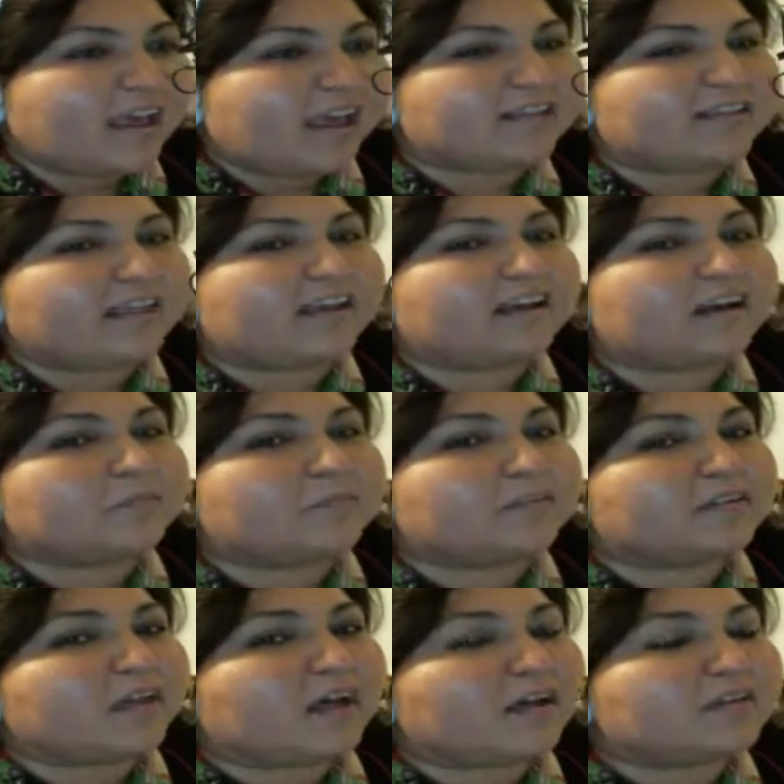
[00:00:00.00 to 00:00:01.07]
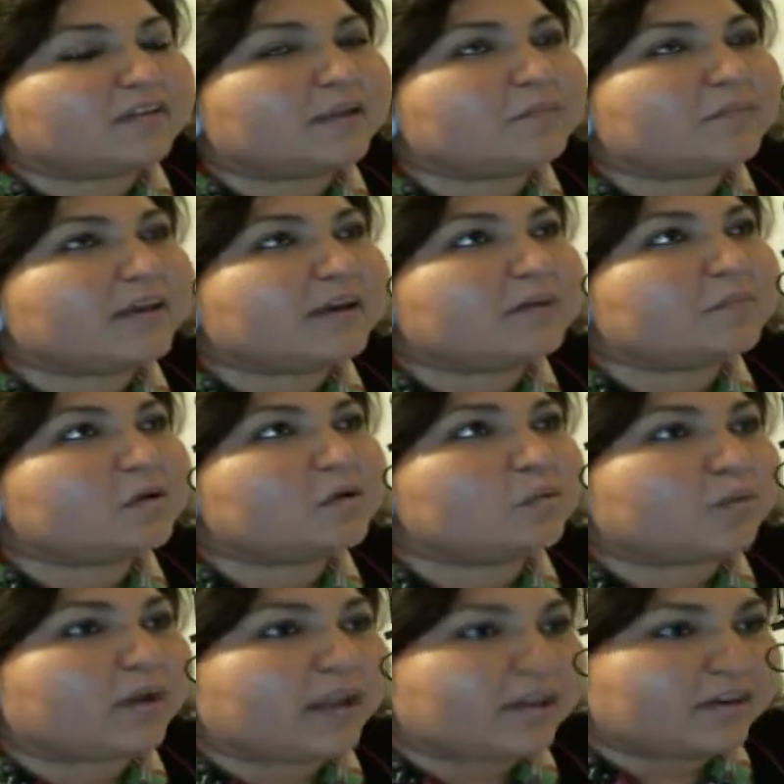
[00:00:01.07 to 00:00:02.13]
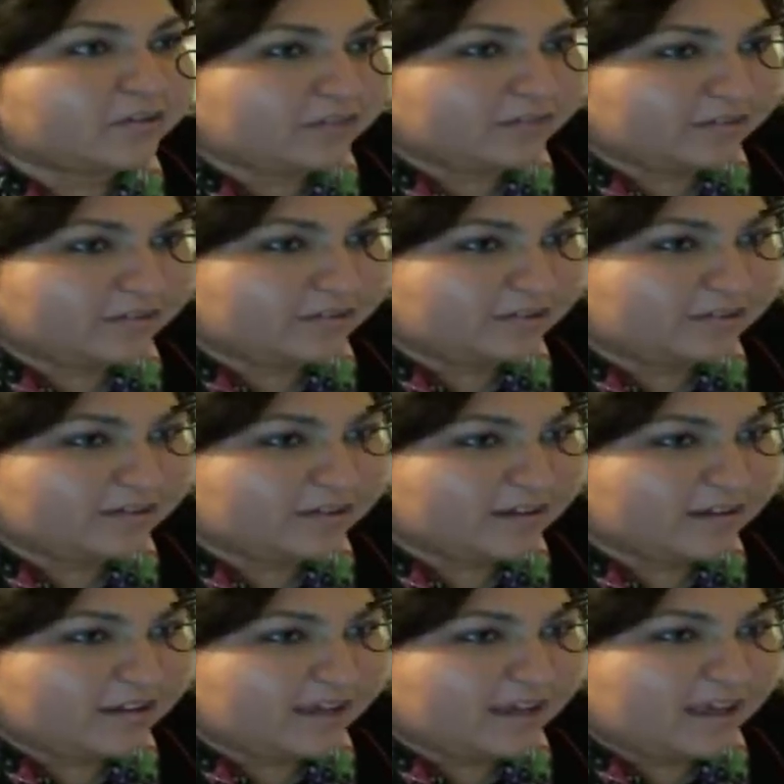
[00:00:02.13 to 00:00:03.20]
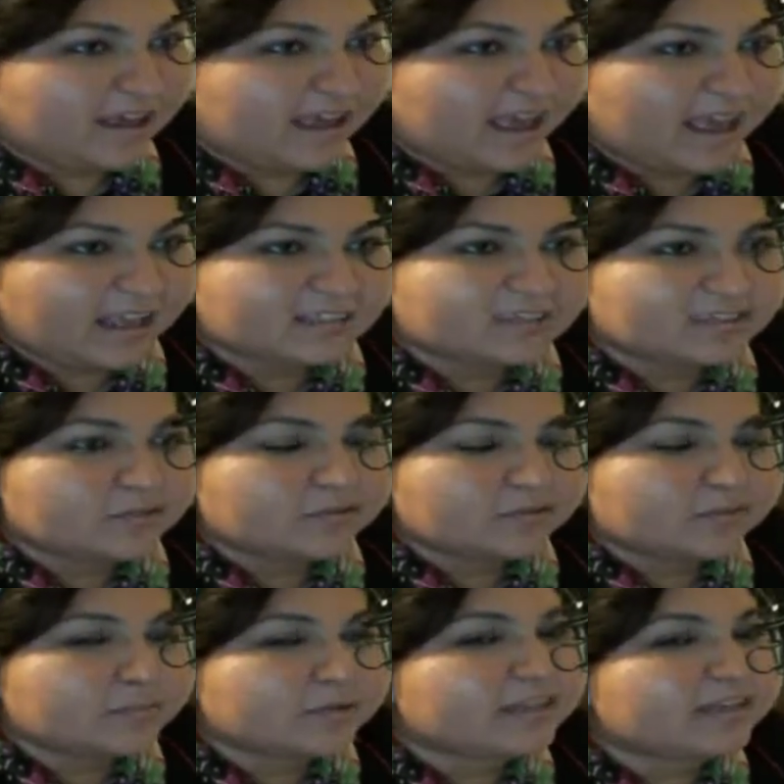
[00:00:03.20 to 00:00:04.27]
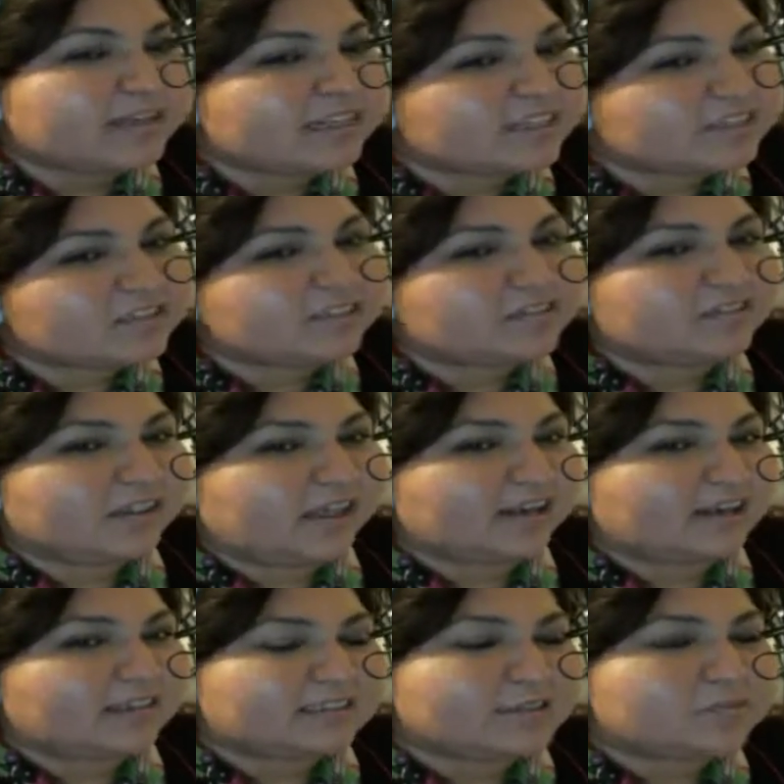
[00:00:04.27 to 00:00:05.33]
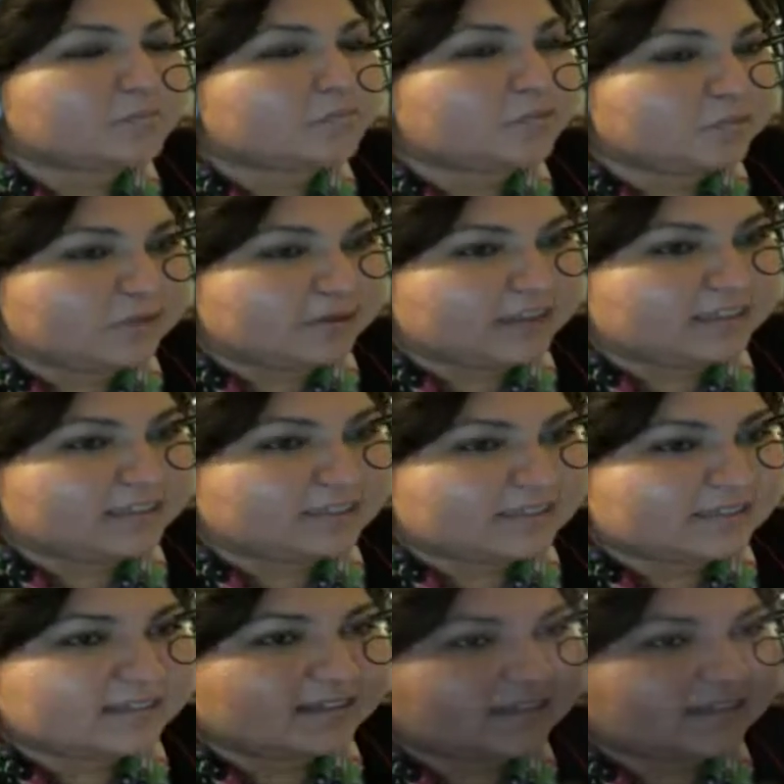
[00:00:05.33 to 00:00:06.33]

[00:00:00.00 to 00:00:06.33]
and they come a lot they become greater and so we need to do that. It's important.